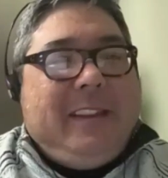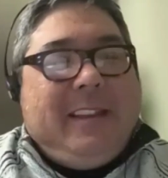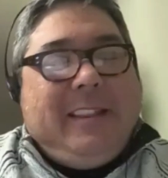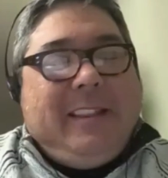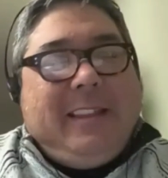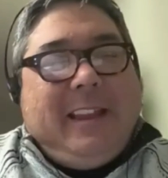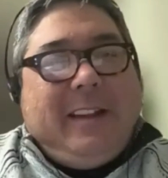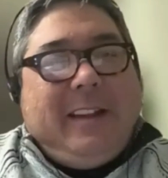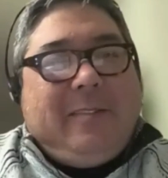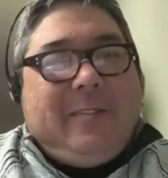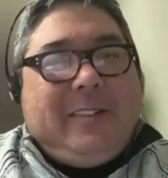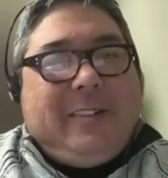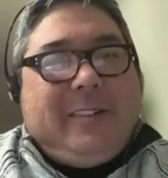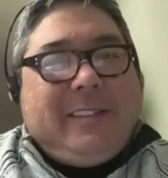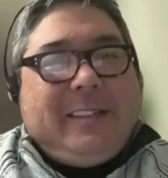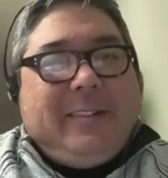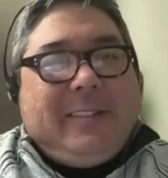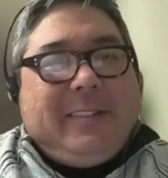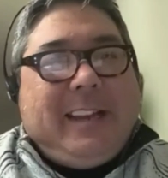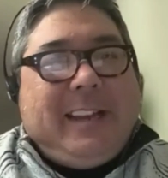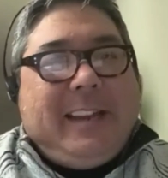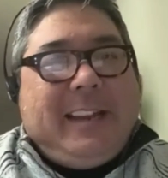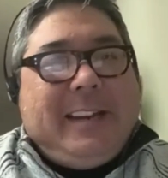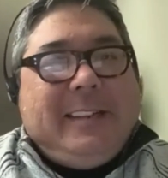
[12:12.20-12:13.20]
And then at first I
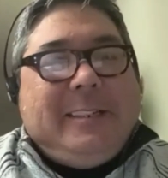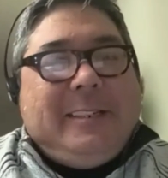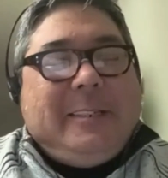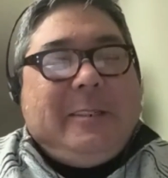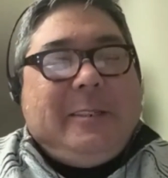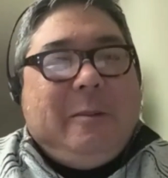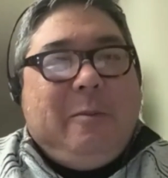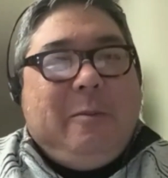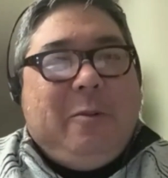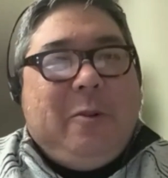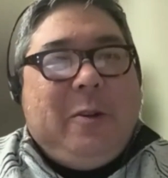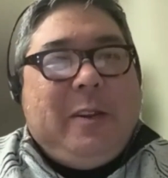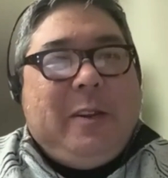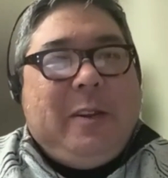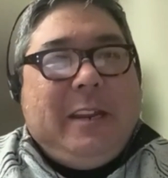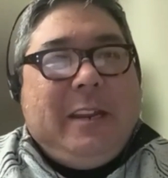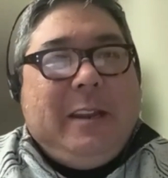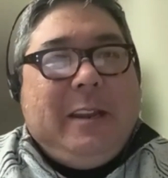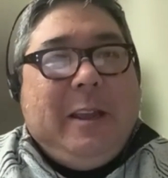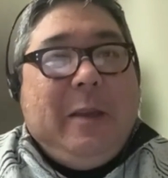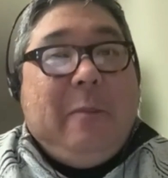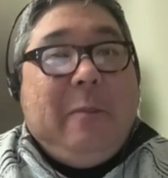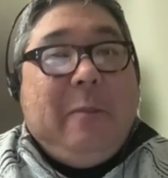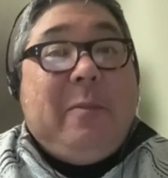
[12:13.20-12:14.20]
was kind of disappointed,
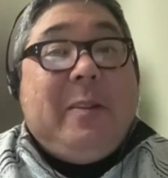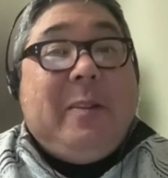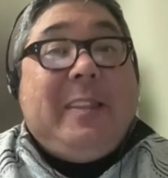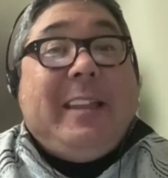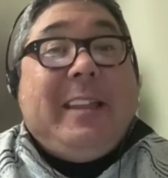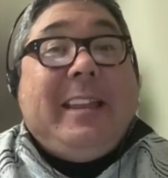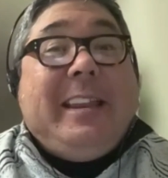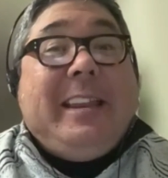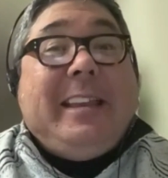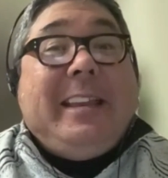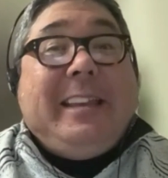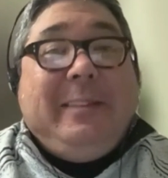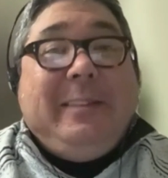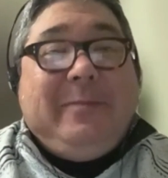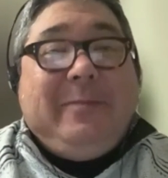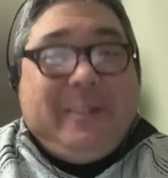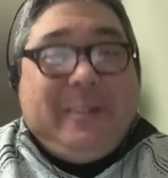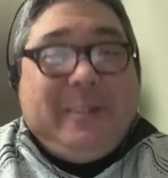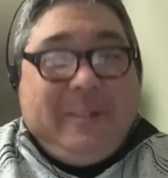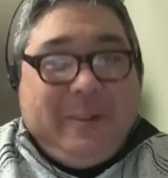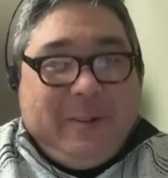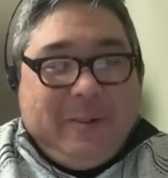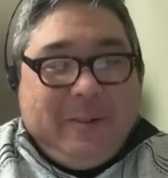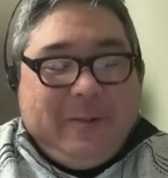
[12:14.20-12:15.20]
but then it keeps
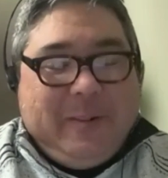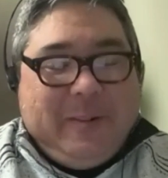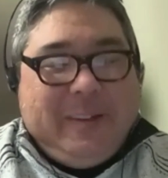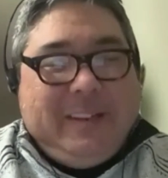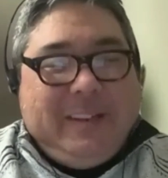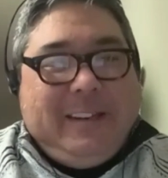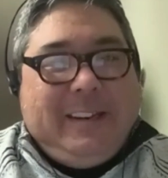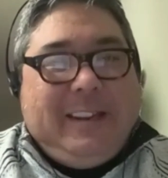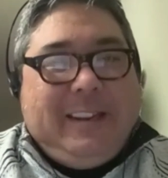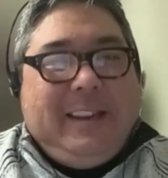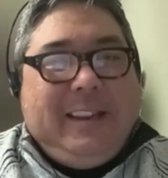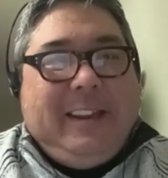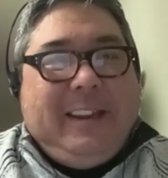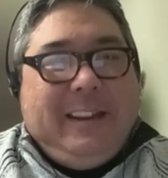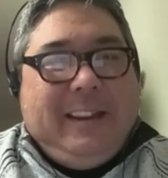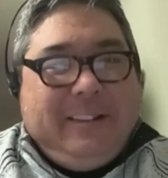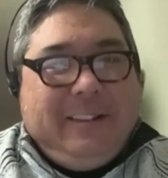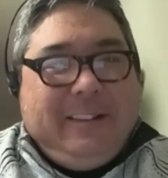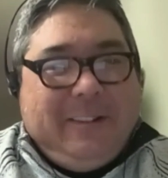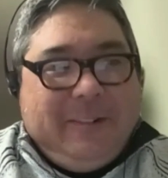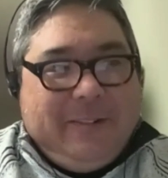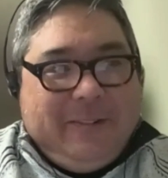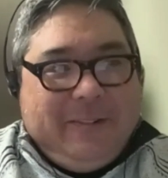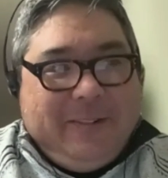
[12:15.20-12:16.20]
on going
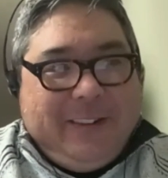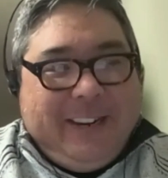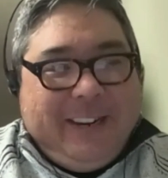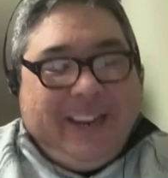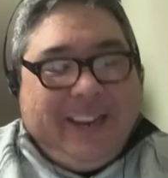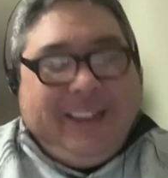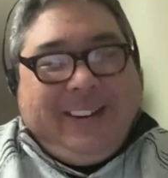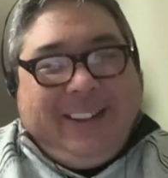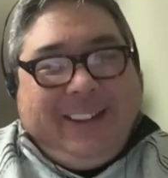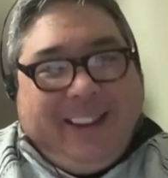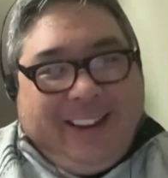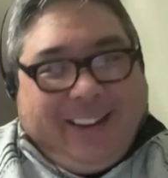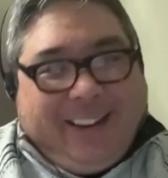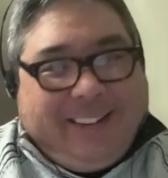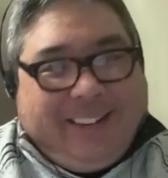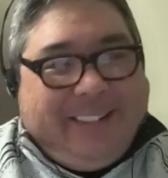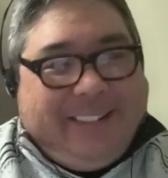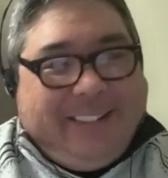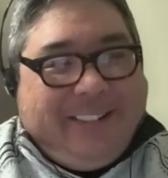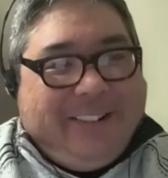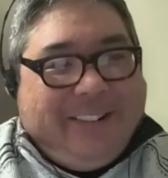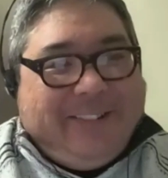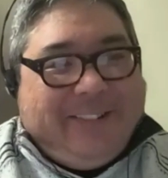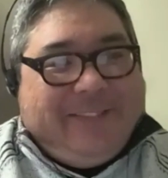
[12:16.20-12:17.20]
and going
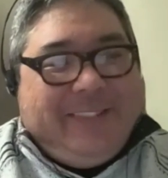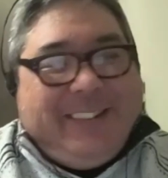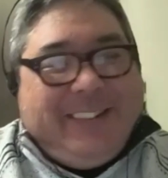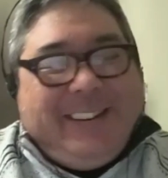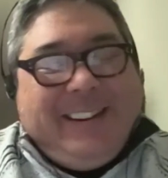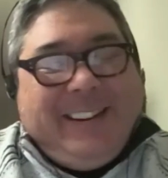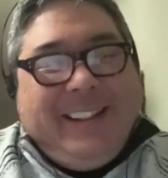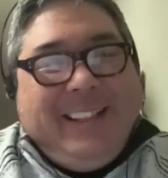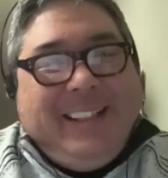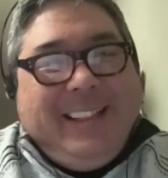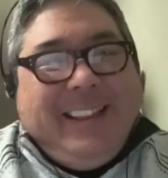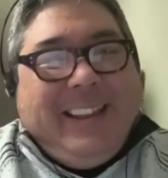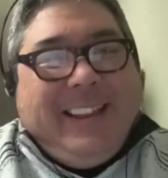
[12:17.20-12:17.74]
and going.